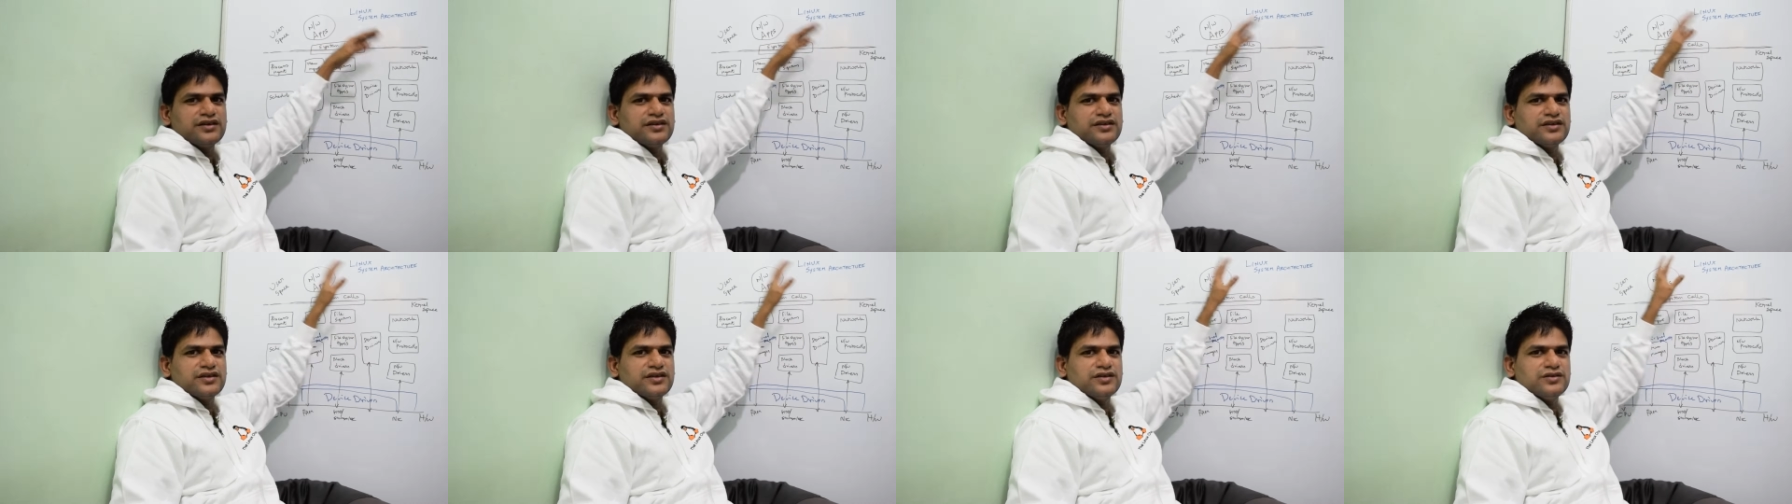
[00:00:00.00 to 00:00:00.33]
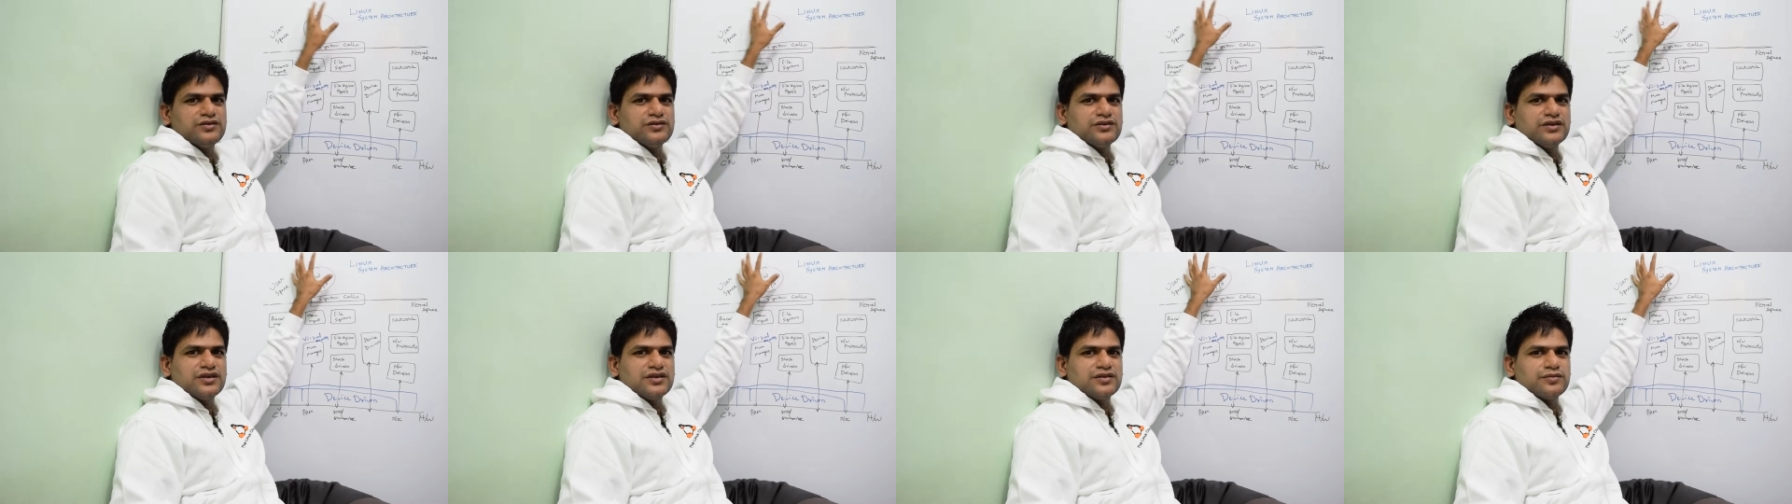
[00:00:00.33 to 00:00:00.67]
and the
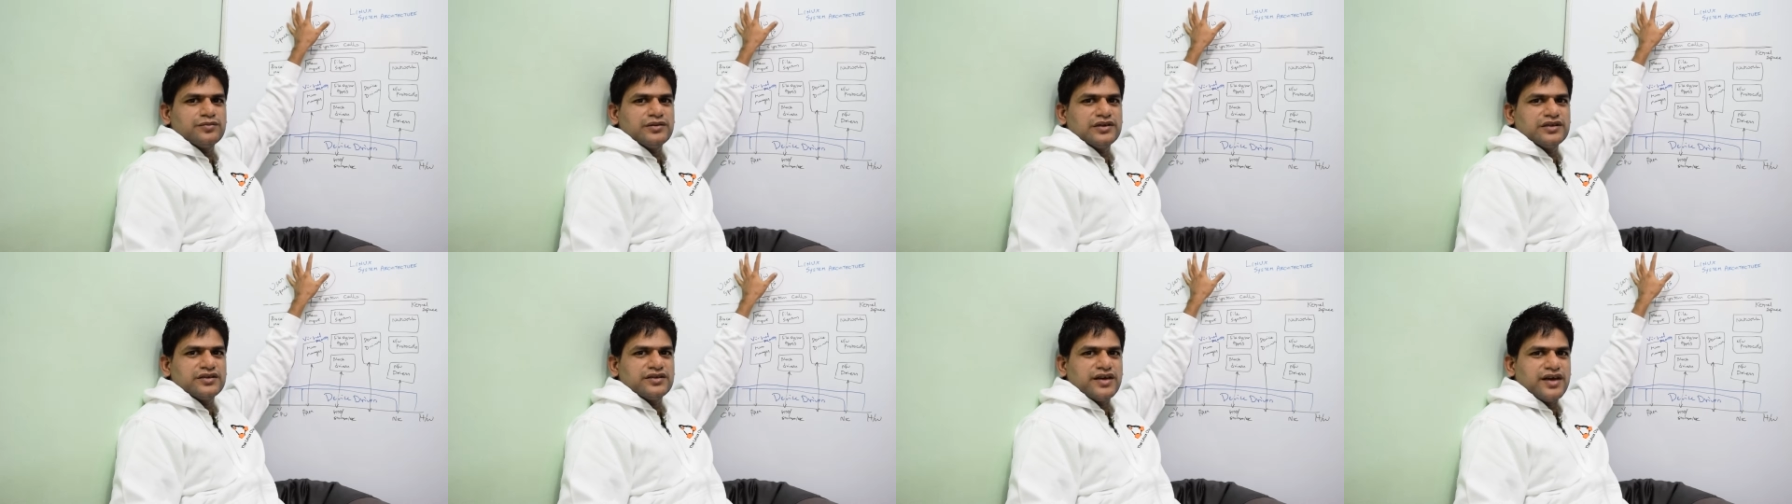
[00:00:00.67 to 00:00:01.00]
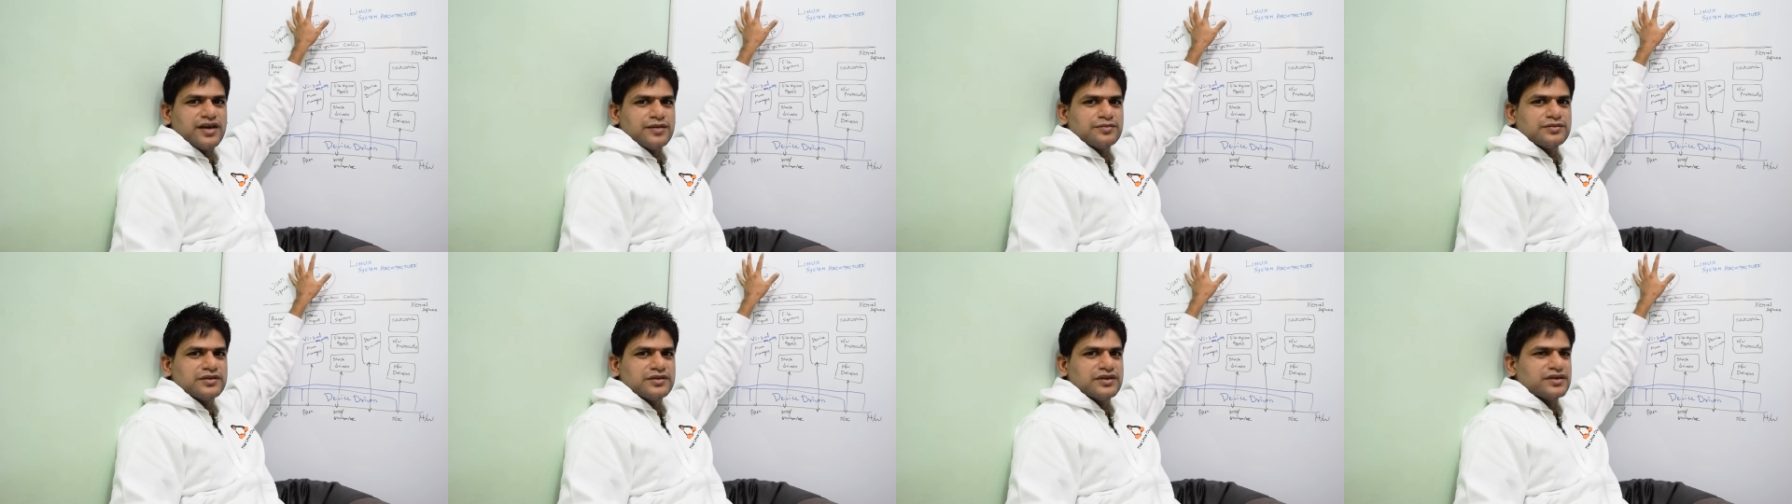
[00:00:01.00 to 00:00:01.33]
user space
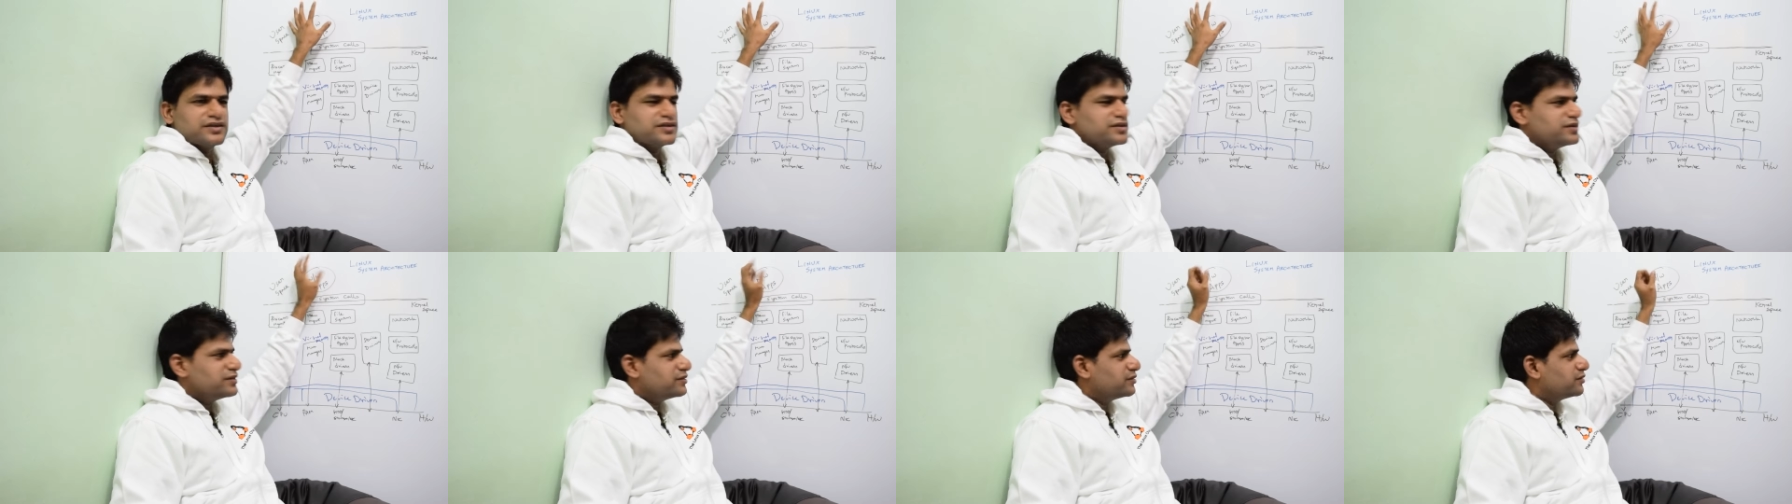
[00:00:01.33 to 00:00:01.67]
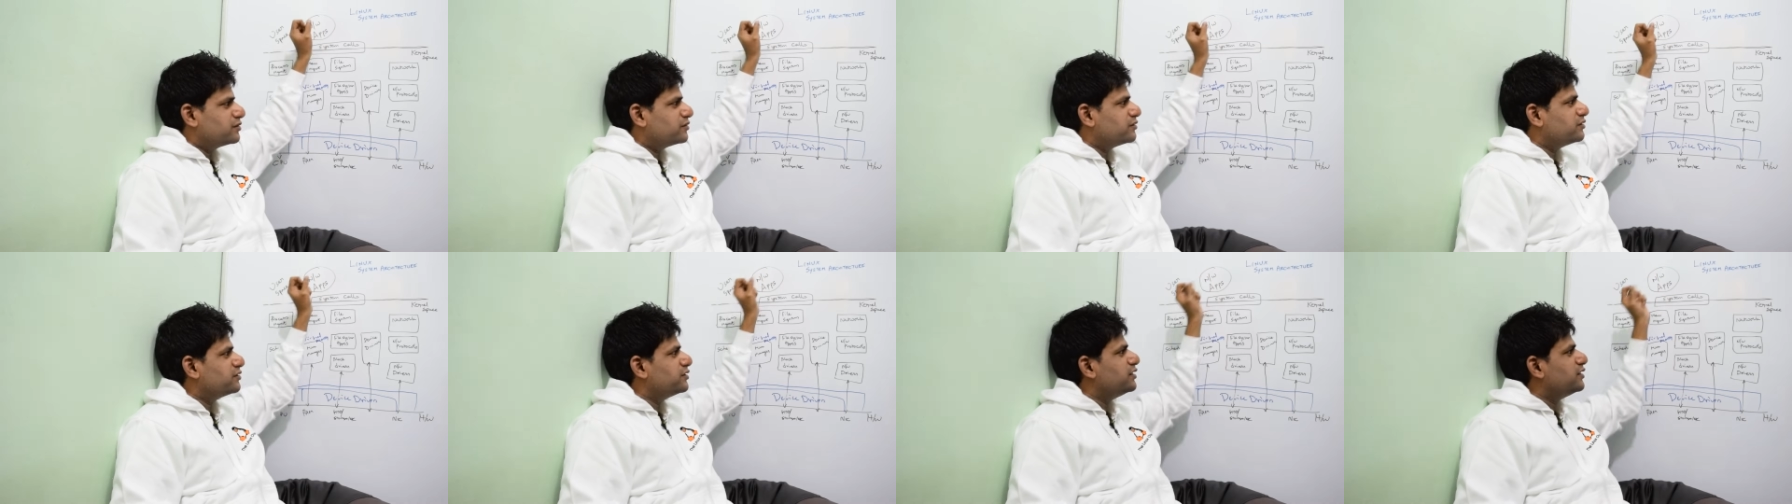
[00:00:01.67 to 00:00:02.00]
apps access.
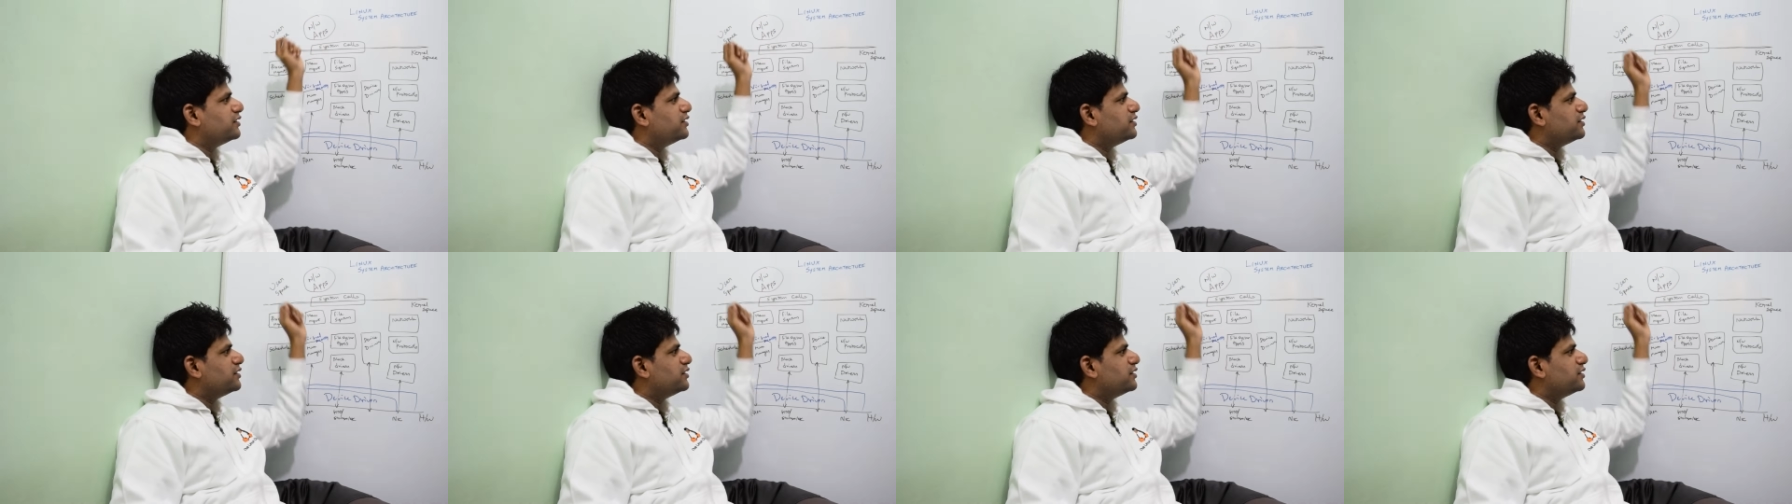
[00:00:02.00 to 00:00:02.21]
So